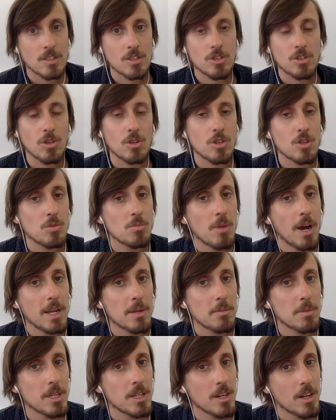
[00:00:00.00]
So you
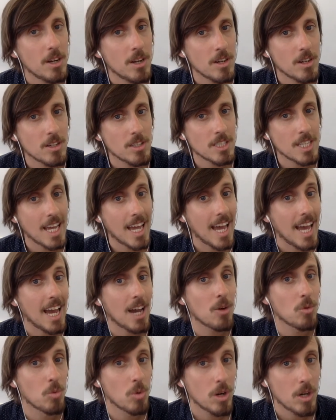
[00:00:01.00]
might be hurt
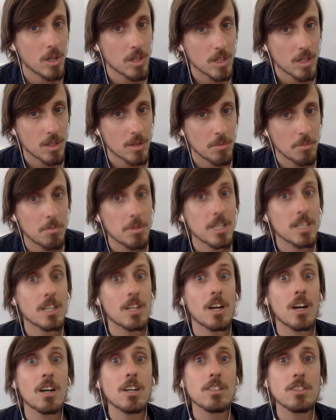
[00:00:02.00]
at work
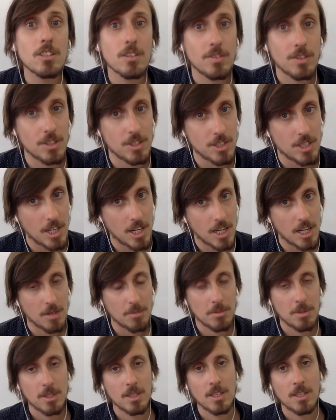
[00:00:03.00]
because of your job.